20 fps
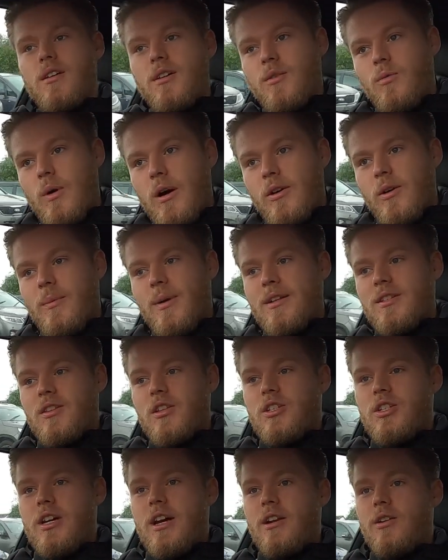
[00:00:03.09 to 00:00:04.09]
Welcome back to the
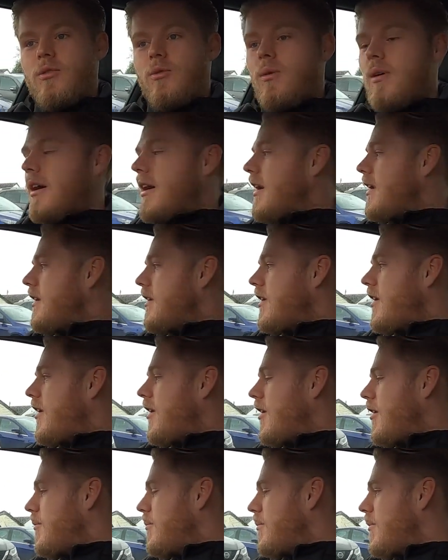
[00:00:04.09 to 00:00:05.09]
channel, and
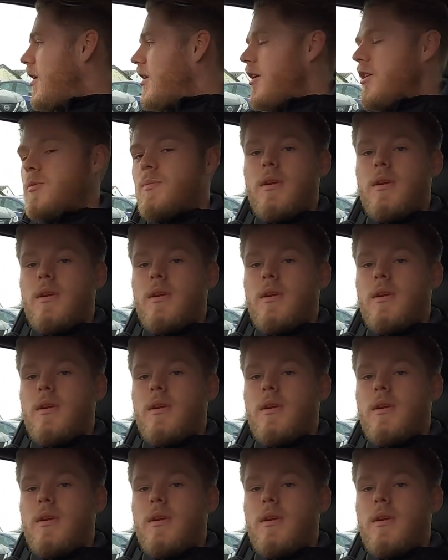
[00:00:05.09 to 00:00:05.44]
I know it's